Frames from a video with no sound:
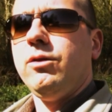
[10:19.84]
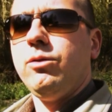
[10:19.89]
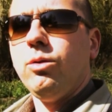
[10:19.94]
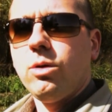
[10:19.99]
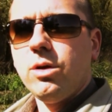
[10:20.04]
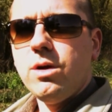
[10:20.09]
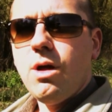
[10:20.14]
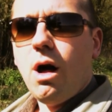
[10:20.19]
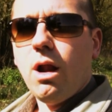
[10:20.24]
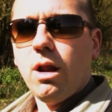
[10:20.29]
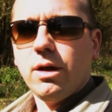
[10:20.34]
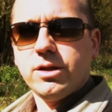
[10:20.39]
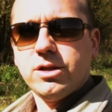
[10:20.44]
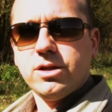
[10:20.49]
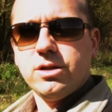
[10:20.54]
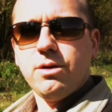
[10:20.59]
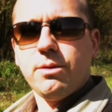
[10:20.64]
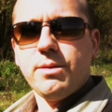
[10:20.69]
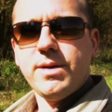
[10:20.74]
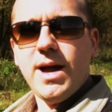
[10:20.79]

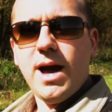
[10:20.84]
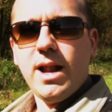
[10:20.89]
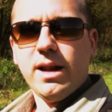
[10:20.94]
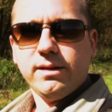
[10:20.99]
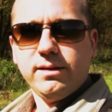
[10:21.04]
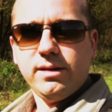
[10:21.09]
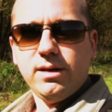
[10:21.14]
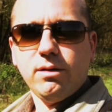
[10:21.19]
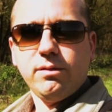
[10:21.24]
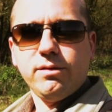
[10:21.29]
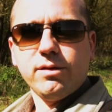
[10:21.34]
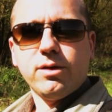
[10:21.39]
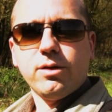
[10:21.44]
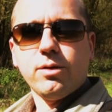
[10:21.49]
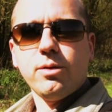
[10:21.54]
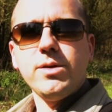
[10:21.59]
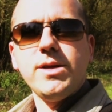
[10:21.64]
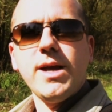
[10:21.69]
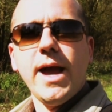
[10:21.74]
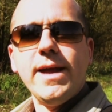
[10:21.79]
acknowledge the reality of a
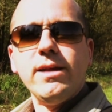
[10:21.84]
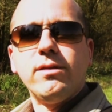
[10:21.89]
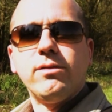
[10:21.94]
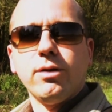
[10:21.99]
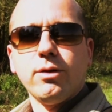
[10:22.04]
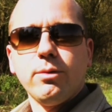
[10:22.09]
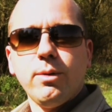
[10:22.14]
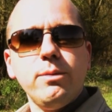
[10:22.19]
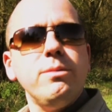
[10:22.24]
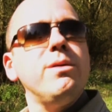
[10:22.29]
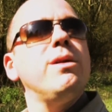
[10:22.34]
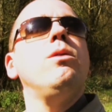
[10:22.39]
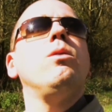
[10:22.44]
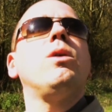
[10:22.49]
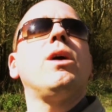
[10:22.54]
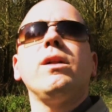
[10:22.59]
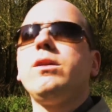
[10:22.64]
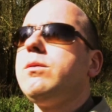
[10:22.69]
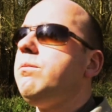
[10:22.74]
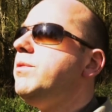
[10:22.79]
creator when we
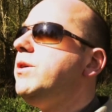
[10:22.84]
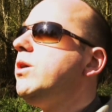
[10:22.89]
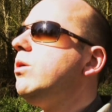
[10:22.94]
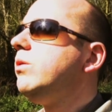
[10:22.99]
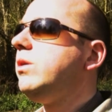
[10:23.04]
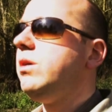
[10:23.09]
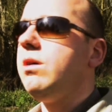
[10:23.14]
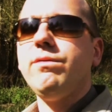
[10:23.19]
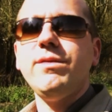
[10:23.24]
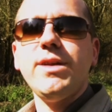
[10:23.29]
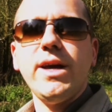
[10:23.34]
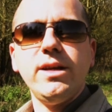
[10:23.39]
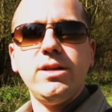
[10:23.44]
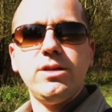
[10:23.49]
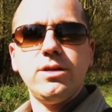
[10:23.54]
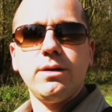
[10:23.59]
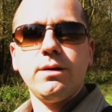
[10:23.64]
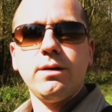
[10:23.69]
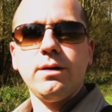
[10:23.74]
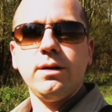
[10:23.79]
look at the beauty of
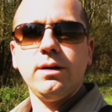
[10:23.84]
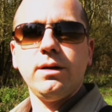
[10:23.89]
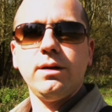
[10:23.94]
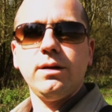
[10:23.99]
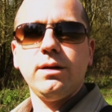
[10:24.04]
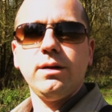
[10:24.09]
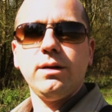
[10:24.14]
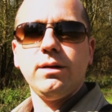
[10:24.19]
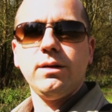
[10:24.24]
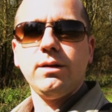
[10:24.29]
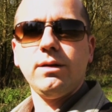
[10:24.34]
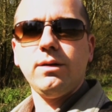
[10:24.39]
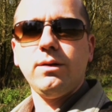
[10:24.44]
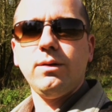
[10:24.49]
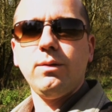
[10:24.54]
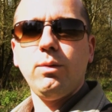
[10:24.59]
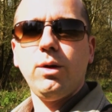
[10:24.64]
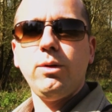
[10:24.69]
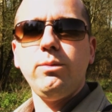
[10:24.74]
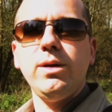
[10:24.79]
nature,
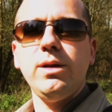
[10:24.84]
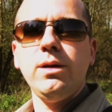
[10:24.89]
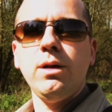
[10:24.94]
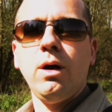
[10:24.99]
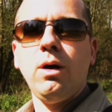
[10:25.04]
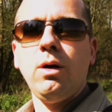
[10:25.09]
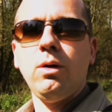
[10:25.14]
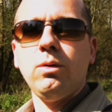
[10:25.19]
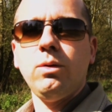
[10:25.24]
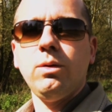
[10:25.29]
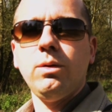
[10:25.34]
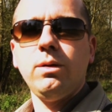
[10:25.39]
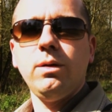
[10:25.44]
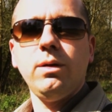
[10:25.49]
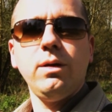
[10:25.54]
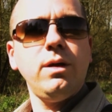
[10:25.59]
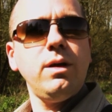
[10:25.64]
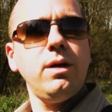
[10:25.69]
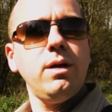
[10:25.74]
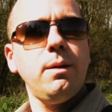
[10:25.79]
when we know
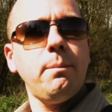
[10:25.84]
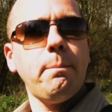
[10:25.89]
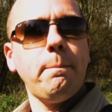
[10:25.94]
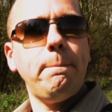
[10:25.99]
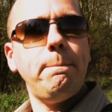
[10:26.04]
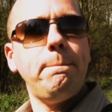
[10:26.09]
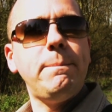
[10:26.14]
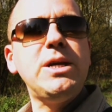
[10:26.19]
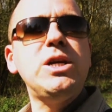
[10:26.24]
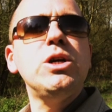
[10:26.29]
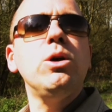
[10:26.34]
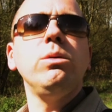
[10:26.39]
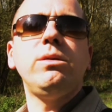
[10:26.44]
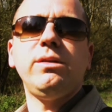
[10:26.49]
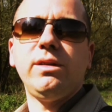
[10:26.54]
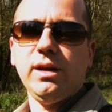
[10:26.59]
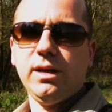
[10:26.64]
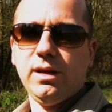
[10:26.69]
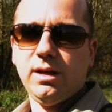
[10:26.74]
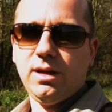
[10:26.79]

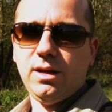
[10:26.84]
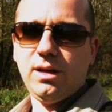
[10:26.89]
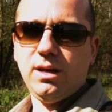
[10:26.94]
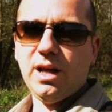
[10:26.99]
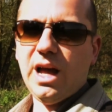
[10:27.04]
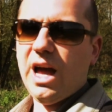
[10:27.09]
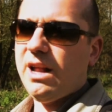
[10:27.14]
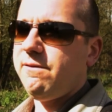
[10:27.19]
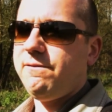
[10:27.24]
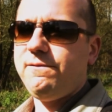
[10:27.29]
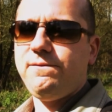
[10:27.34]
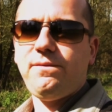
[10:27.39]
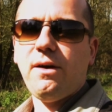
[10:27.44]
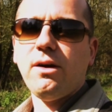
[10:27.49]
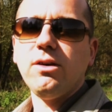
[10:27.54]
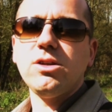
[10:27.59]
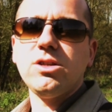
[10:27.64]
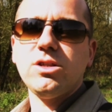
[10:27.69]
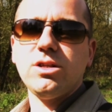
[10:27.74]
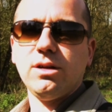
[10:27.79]
beauty and
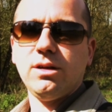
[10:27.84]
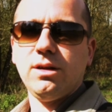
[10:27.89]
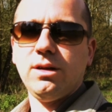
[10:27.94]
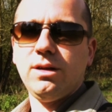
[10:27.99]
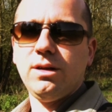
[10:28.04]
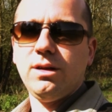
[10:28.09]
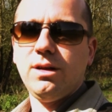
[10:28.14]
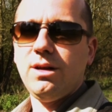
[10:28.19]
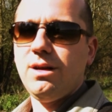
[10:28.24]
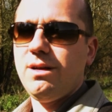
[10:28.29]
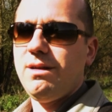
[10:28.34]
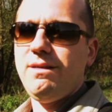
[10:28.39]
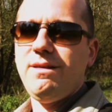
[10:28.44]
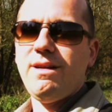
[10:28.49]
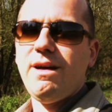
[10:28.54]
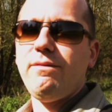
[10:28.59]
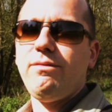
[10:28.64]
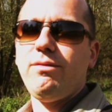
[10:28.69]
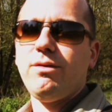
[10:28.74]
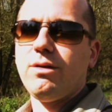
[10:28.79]
function
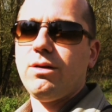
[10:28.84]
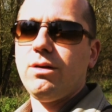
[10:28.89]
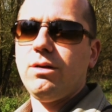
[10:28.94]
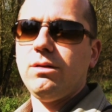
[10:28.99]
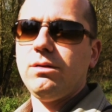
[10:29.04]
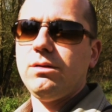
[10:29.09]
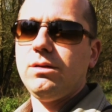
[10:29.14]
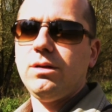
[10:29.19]
never